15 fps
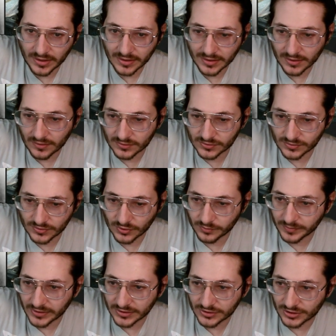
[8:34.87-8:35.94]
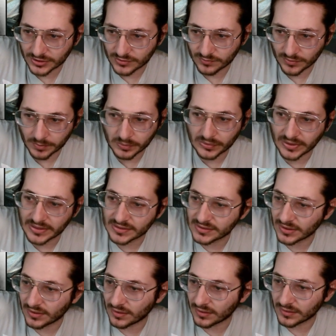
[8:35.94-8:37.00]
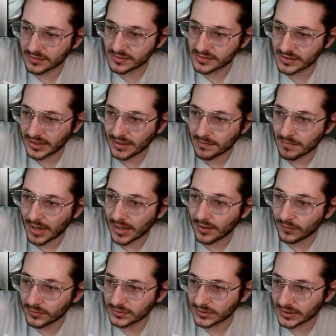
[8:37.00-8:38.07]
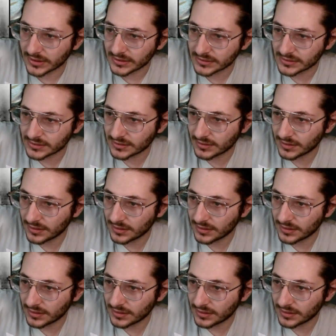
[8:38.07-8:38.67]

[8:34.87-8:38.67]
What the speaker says: And they also told me to just replace the cards in my old list